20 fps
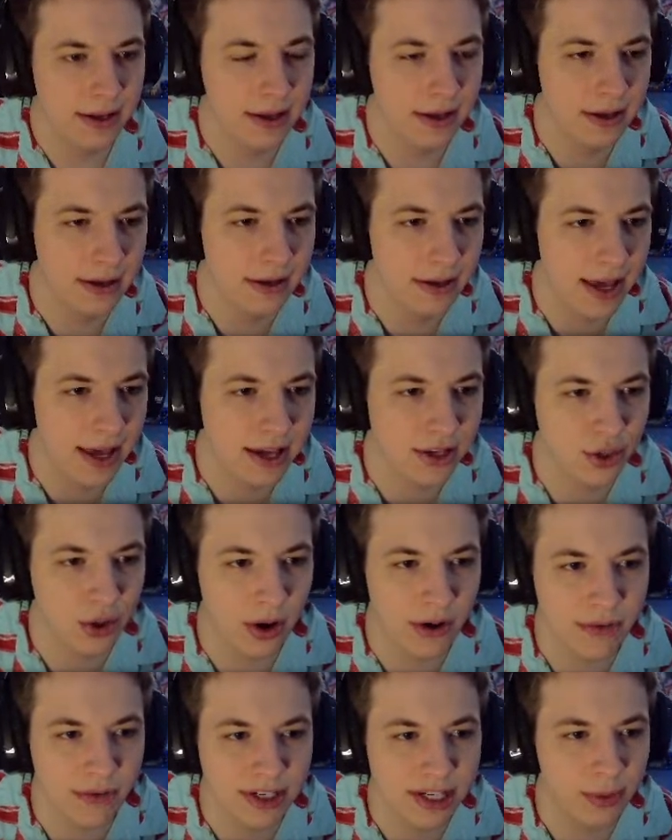Yeah, so
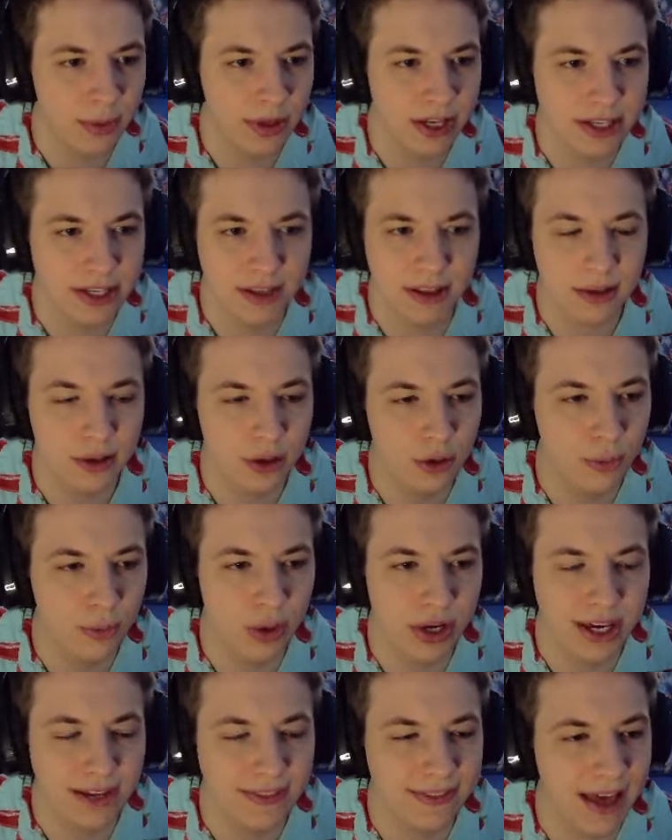every time we get to the loop,
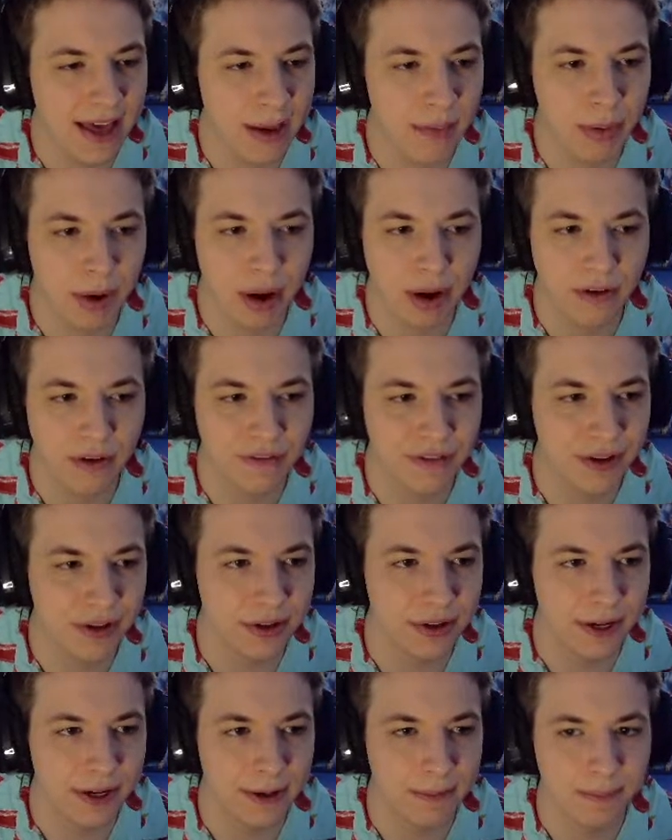we get that bar
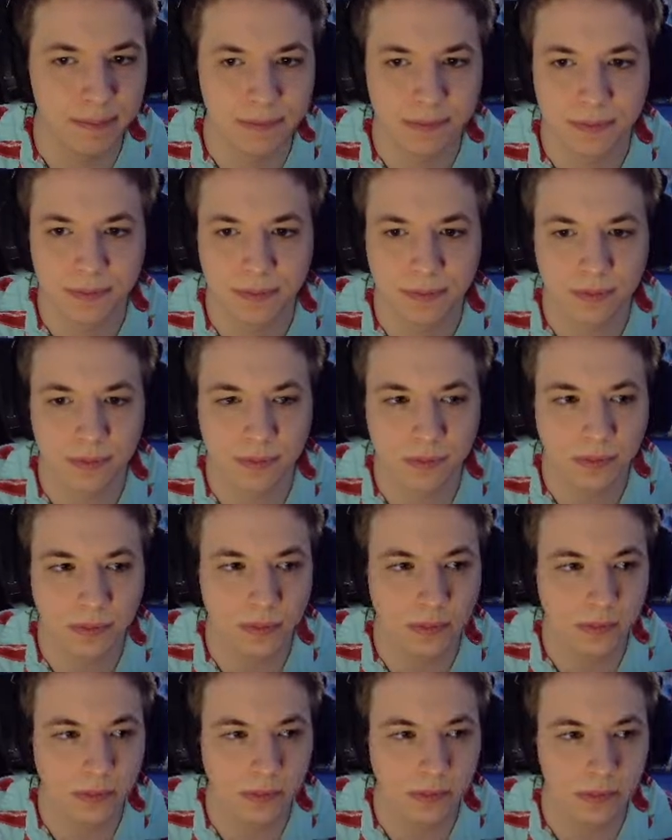filled up
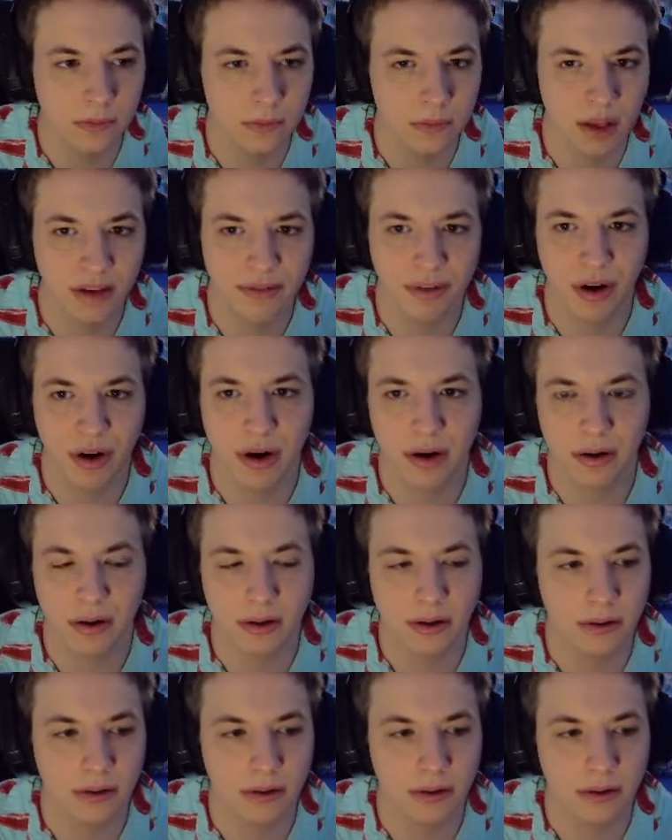of our